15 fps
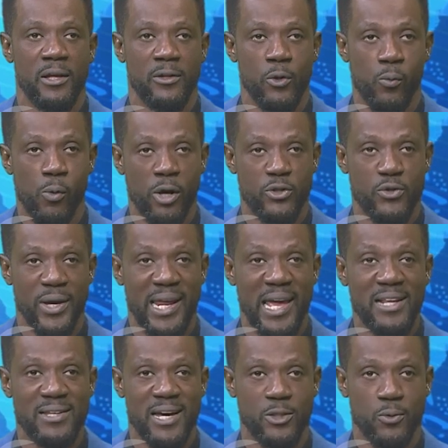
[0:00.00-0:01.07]
The World Trade
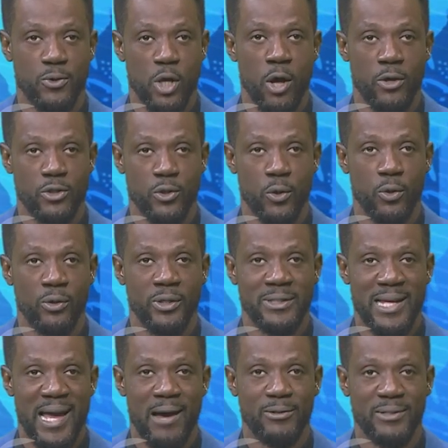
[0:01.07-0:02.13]
Index was also
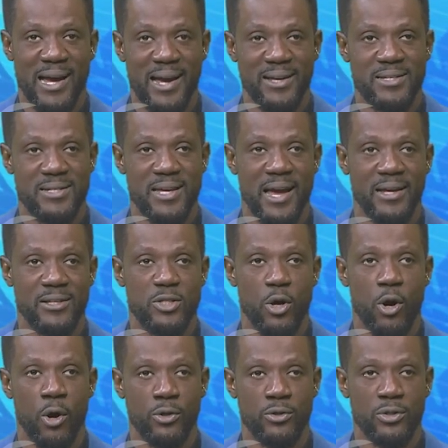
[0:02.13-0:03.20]
down nine cents
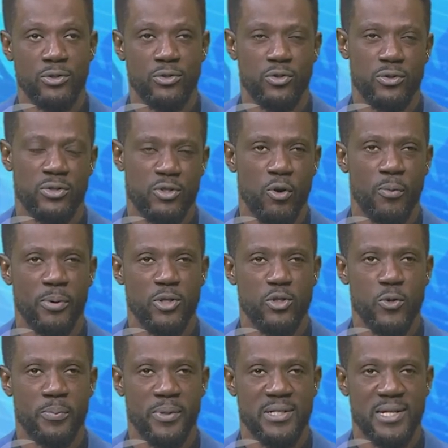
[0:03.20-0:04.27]
or zero point
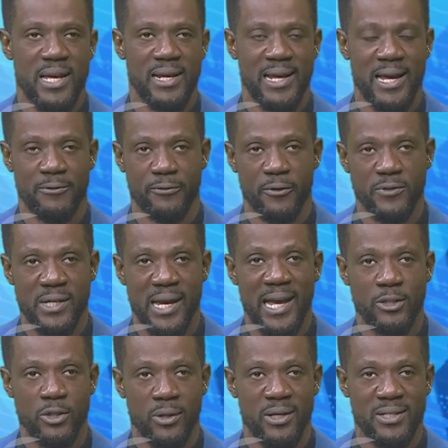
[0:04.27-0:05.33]
two percent at
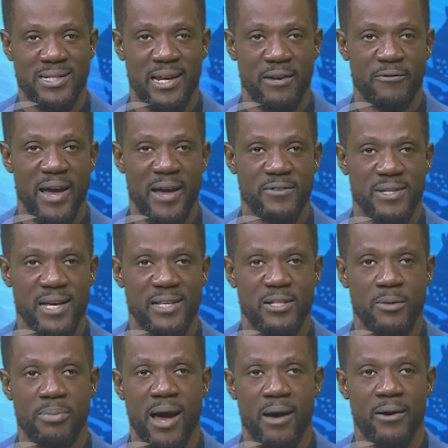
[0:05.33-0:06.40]
fifty-eight dollars and ninety-five
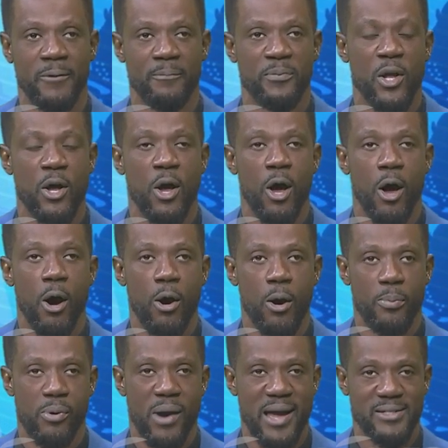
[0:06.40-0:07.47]
cents a barrel.
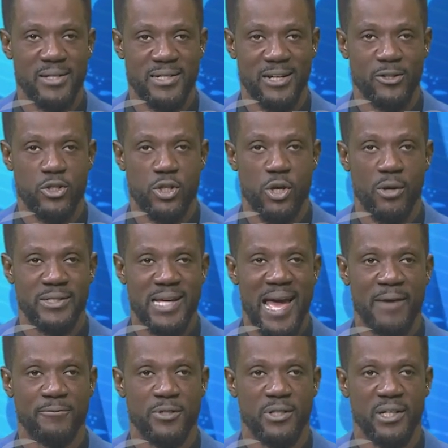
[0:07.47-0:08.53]
Oil prices had surged
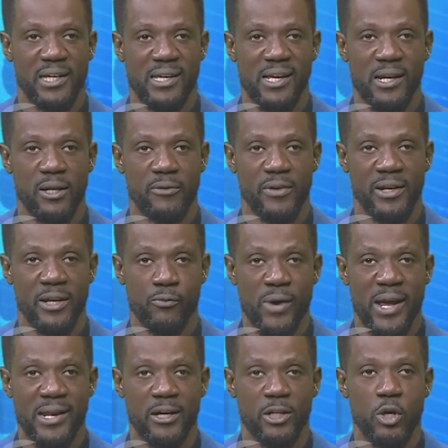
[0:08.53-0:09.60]
after the killing of an
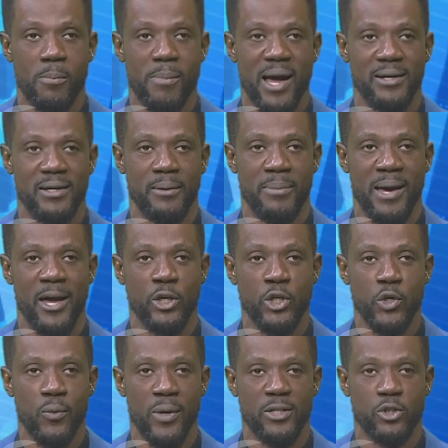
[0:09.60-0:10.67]
Iranian commander by a
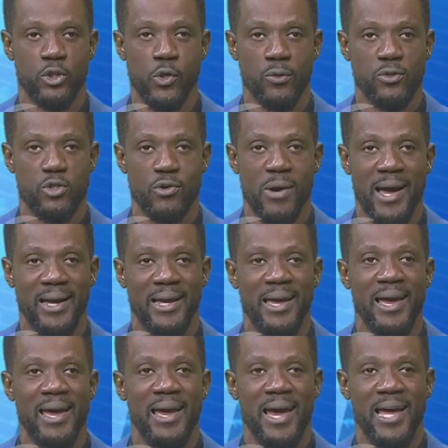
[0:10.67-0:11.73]
U S drone strike
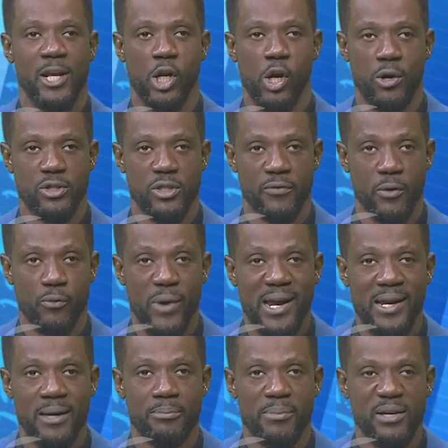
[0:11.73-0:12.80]
and the launch of
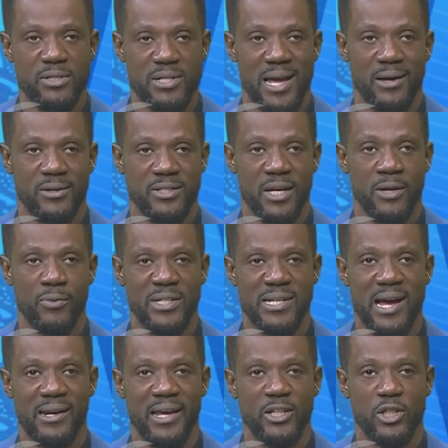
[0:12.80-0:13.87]
Iranian missiles in
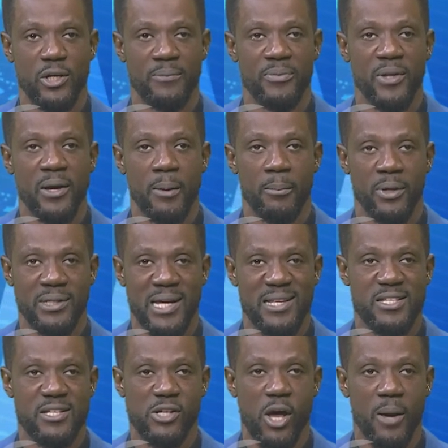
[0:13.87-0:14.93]
retaliation, but
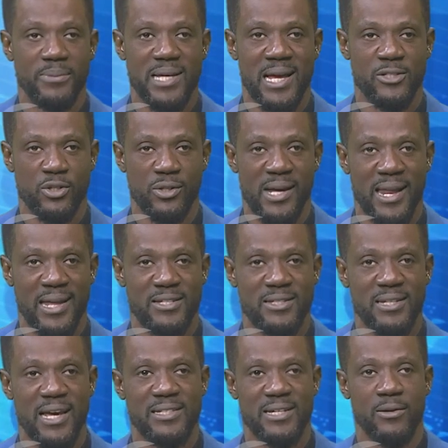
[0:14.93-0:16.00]
then slumped as the United
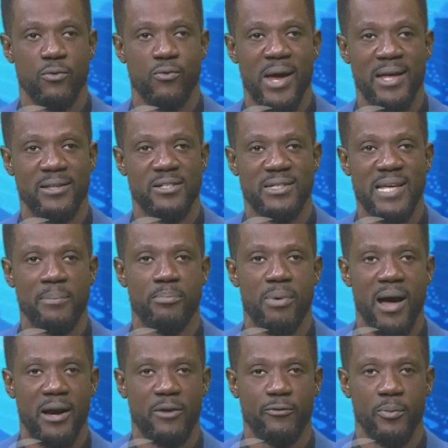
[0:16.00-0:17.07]
States and Iran stepped
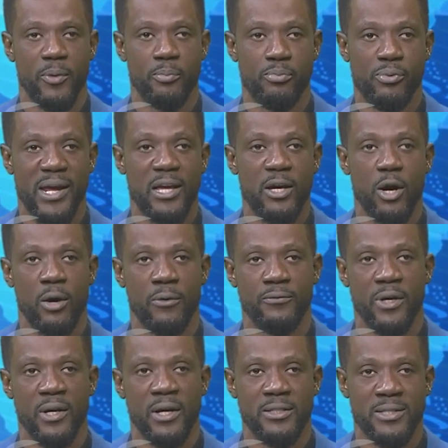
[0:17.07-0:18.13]
back from the brink
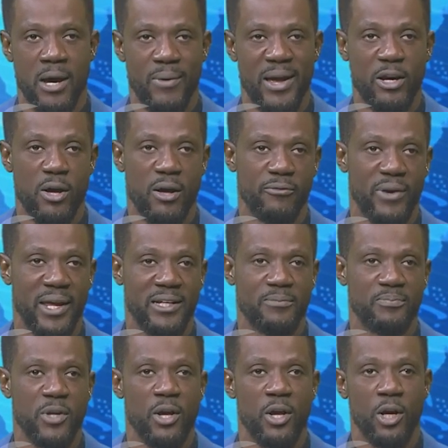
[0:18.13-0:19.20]
of direct
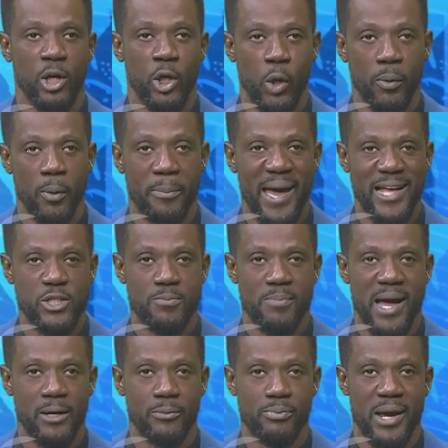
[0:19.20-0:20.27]
conflict. Global
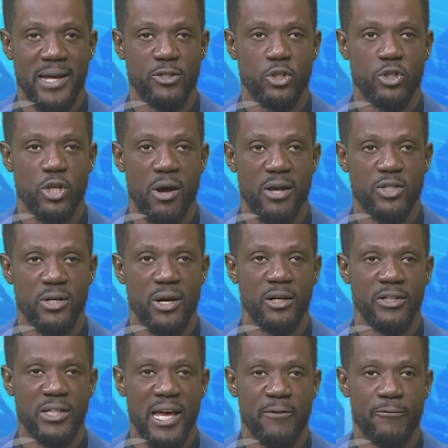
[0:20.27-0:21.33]
benchmark Brent touched a
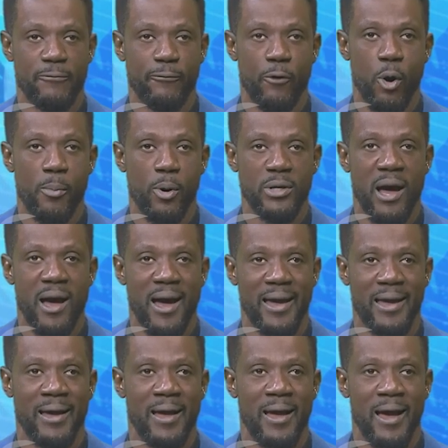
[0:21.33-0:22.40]
near four-month
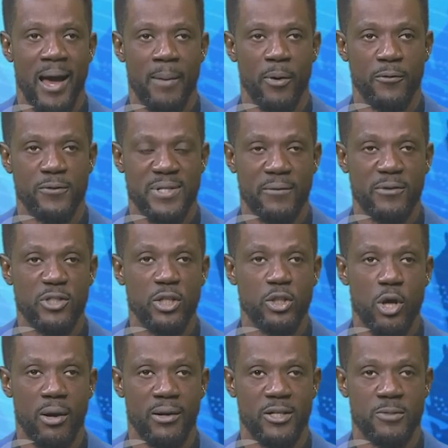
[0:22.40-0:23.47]
high above seventy
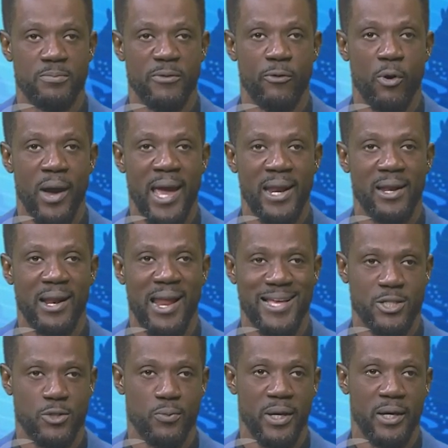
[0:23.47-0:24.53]
dollars before ending
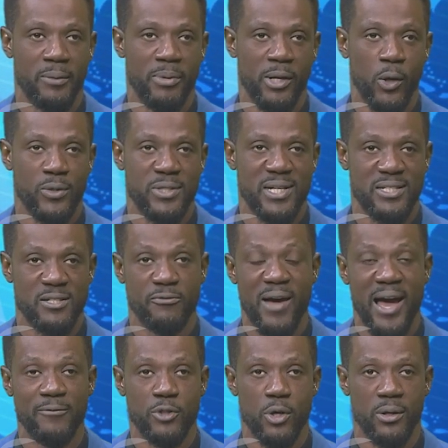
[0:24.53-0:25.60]
last week below
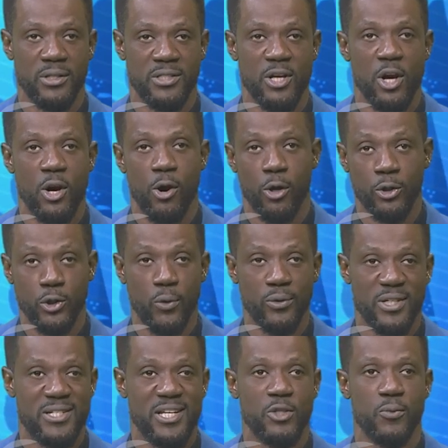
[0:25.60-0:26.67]
sixty-five dollars,
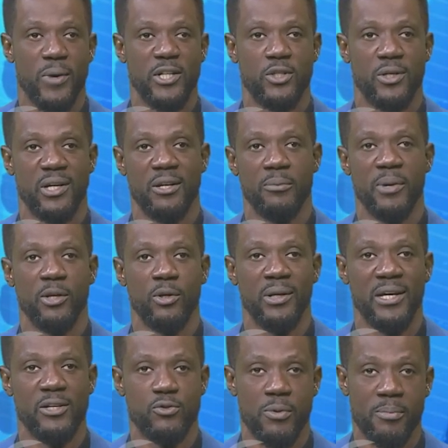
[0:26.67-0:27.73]
although the situation in the
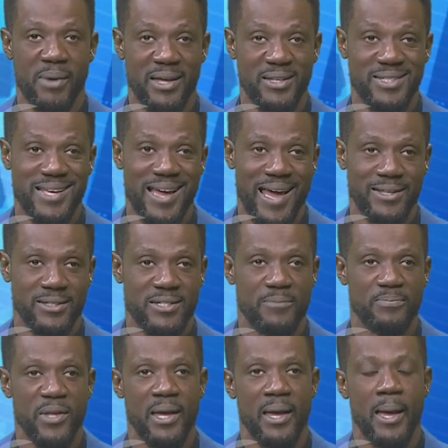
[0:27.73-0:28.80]
Middle East remains
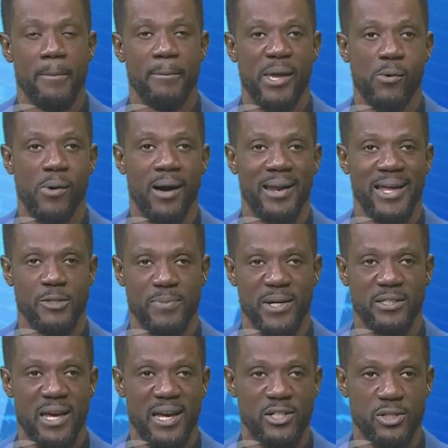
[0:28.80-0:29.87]
tense. Meanwhile,
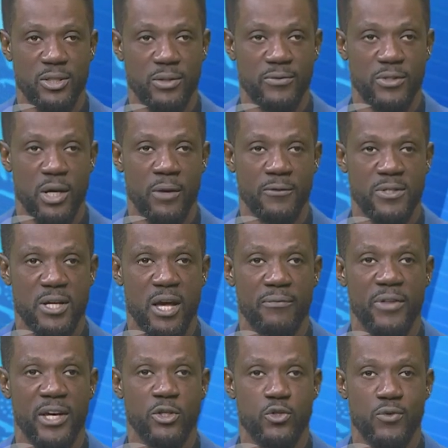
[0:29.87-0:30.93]
expectations of
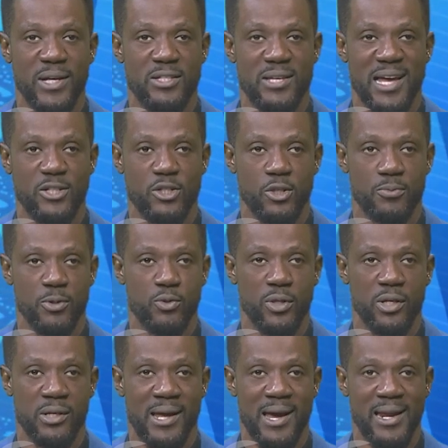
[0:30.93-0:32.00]
softening trade tensions
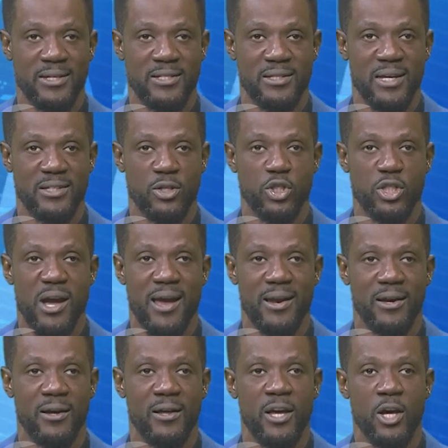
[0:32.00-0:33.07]
between the United States and
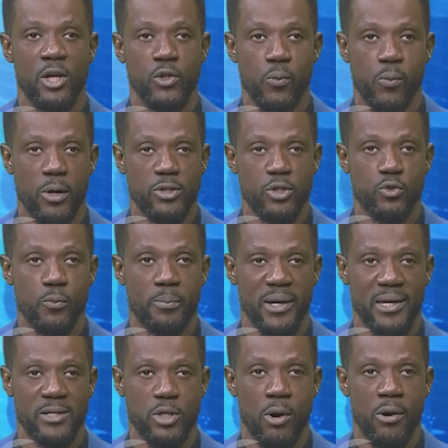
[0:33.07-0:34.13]
China, the world's two
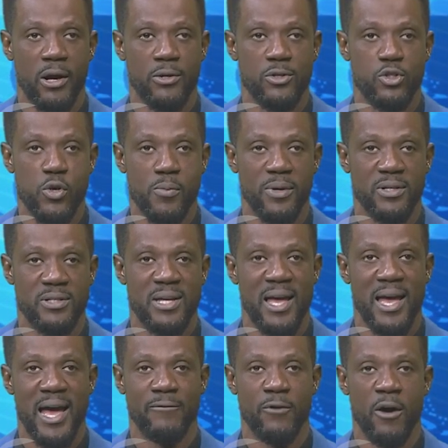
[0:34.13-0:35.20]
biggest oil consumers,
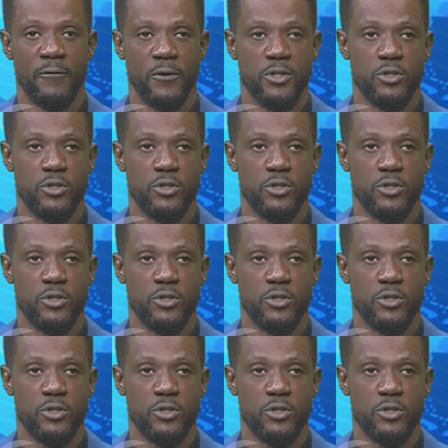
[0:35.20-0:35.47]
have offered